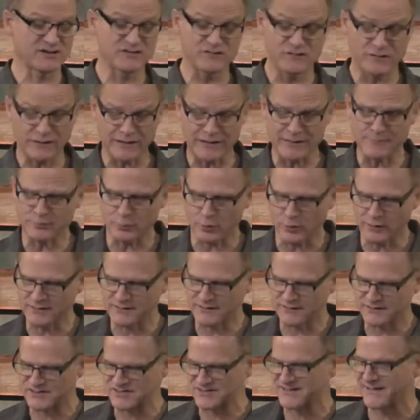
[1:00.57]
Very
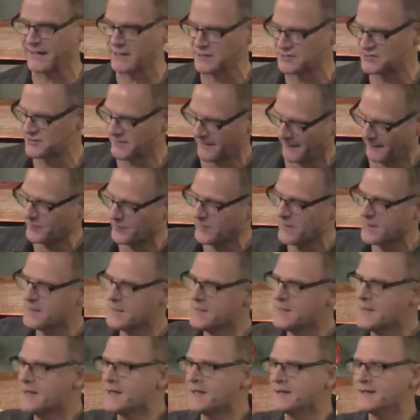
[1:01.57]
important distinction.
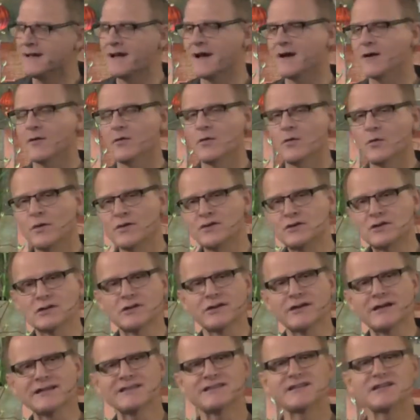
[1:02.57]
Now, when you
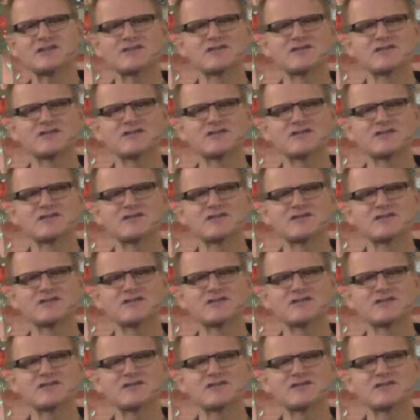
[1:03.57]
look at these